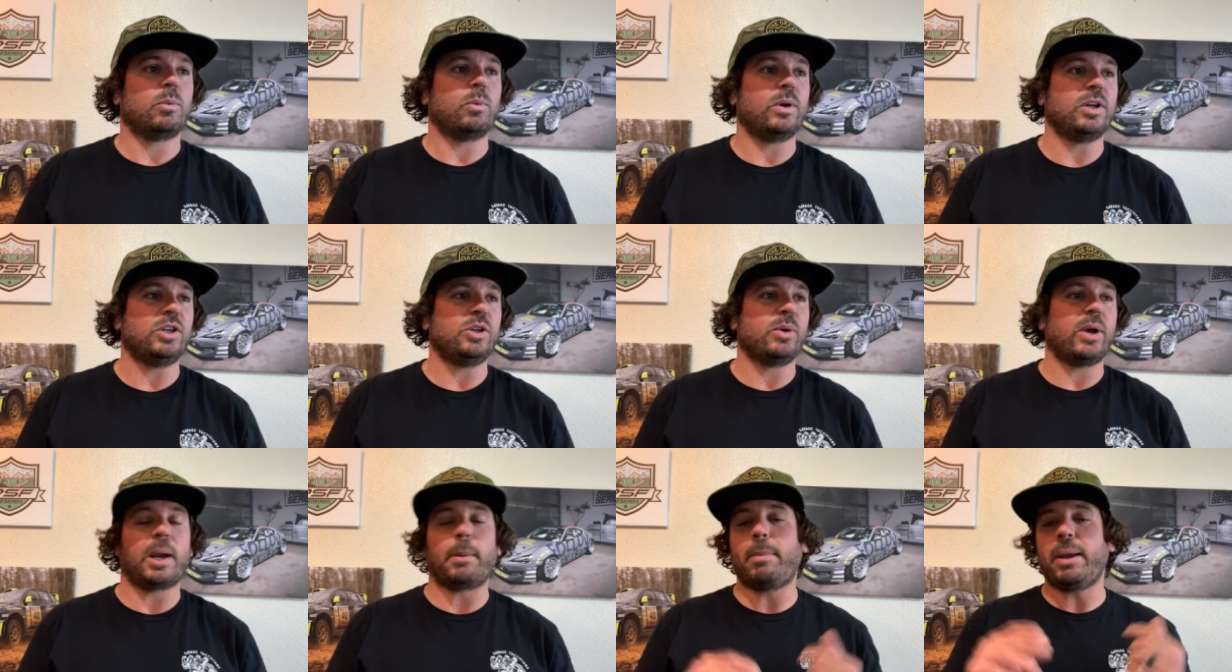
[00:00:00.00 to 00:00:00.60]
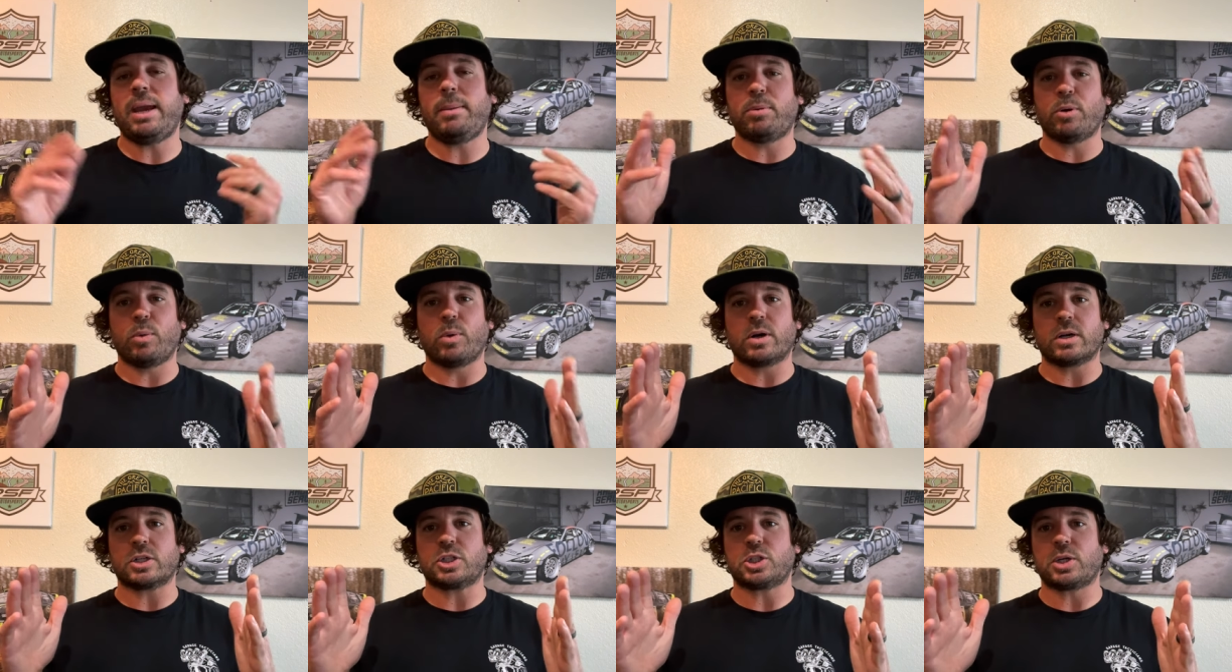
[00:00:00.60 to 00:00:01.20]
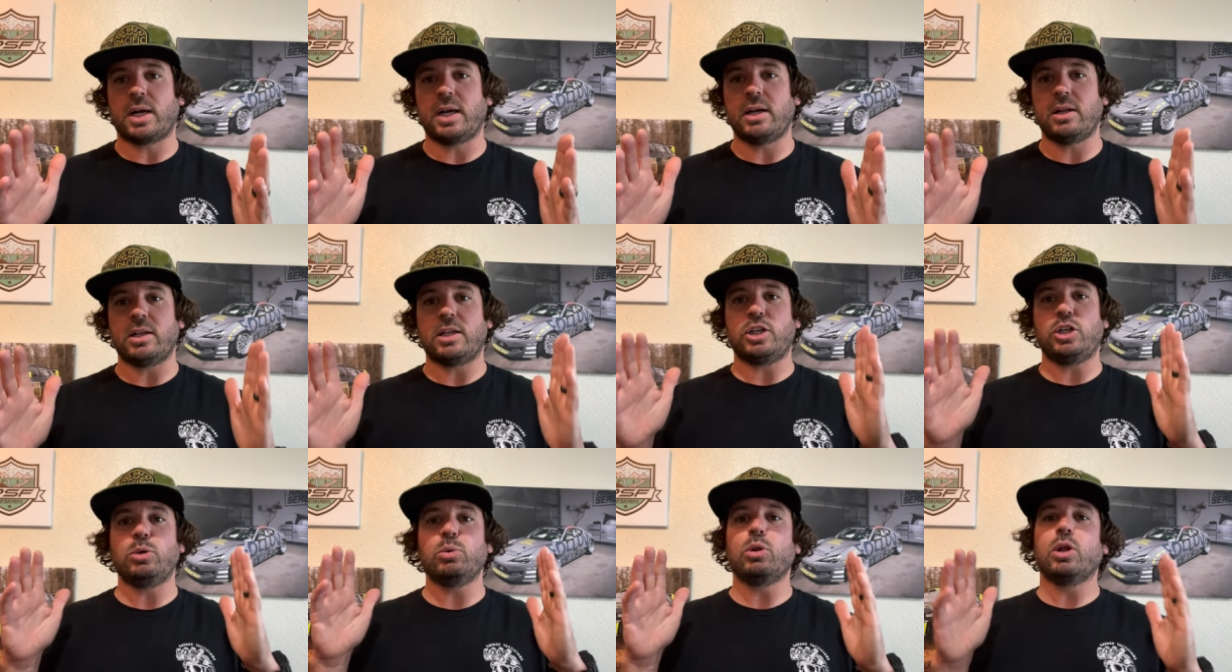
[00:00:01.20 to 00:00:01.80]
When you get a paperwork trail
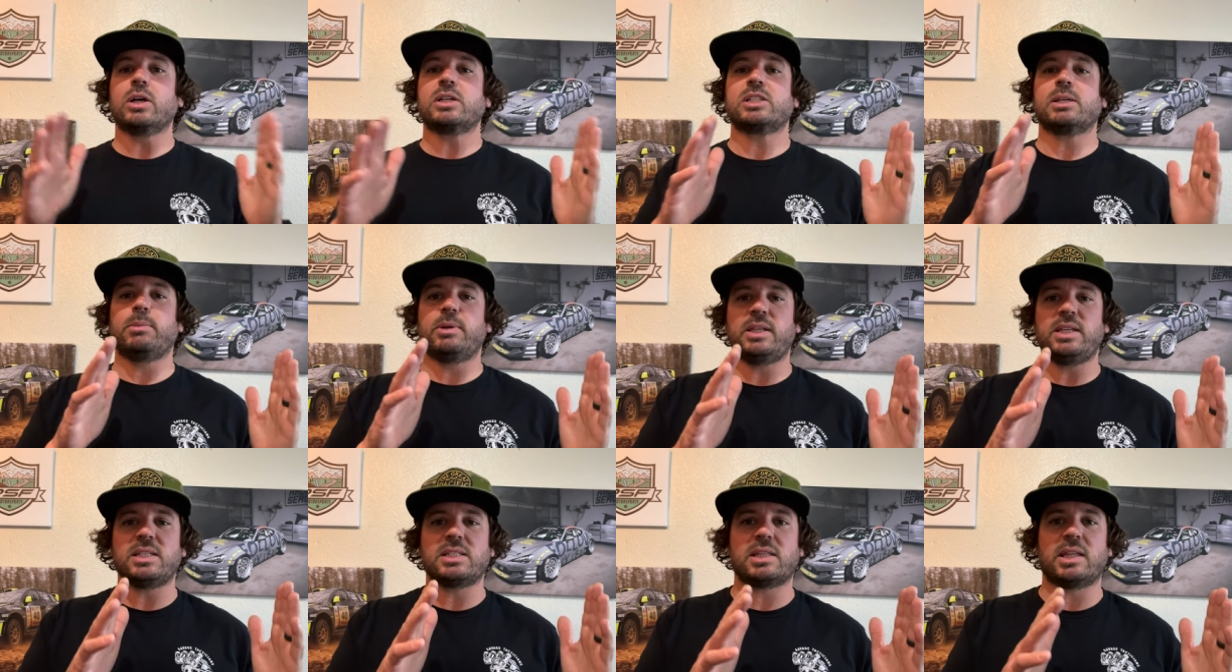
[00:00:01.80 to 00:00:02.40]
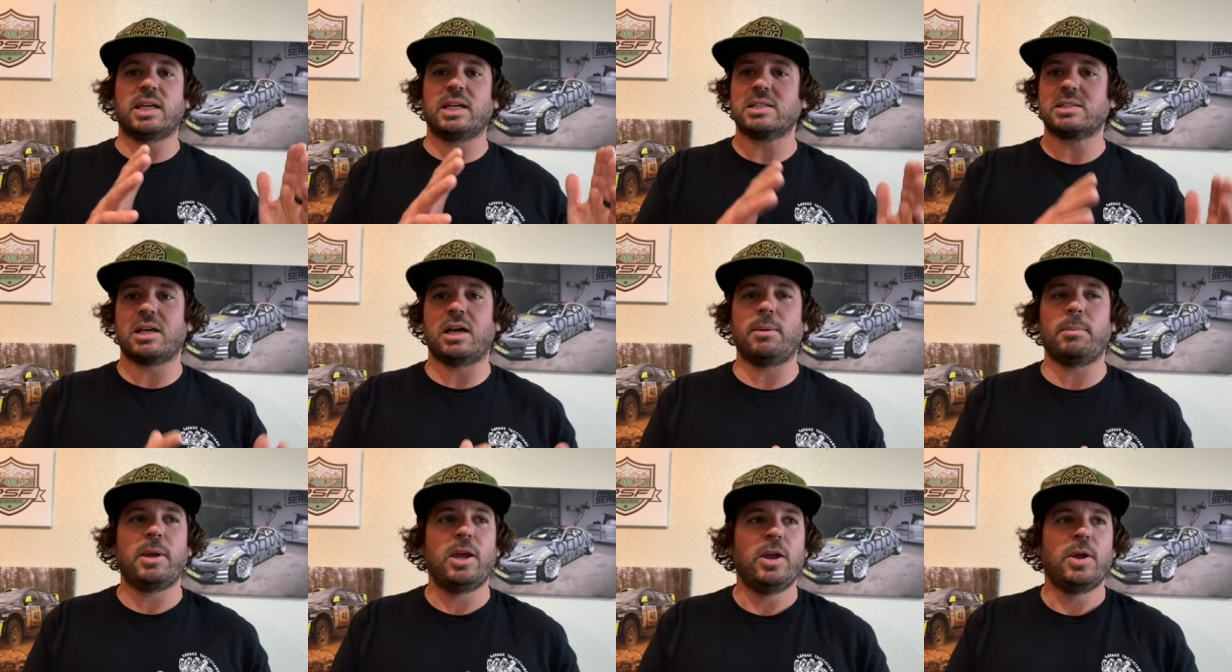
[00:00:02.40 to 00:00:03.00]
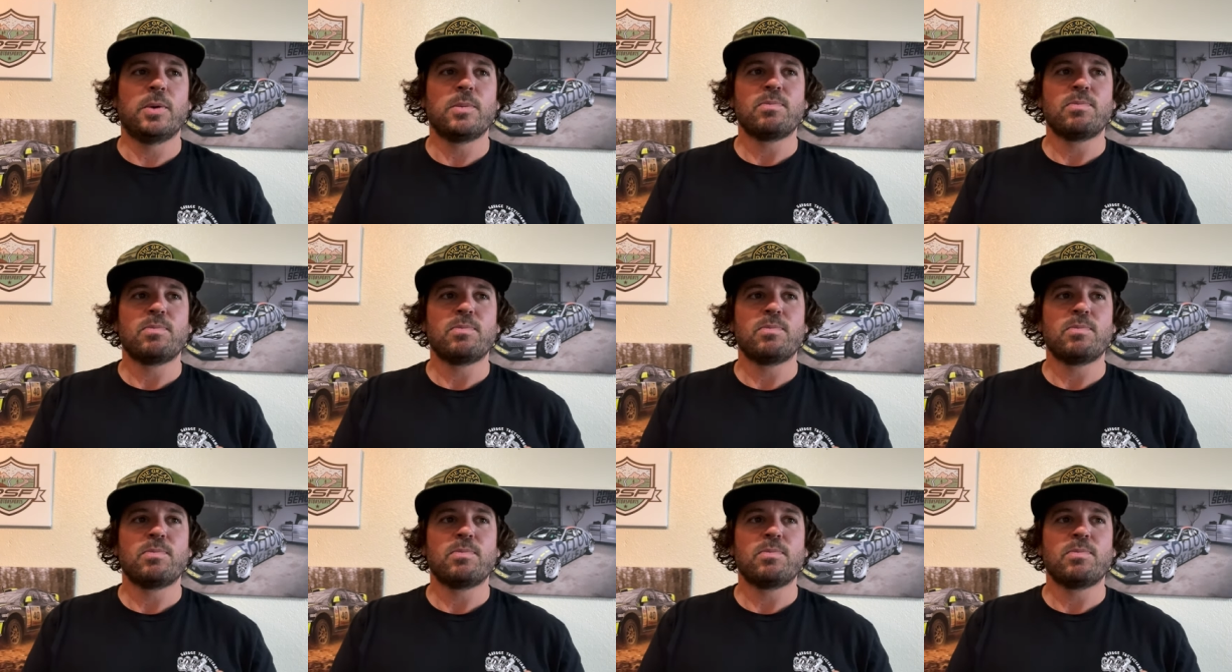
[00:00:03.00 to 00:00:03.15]
and you look some of these things up,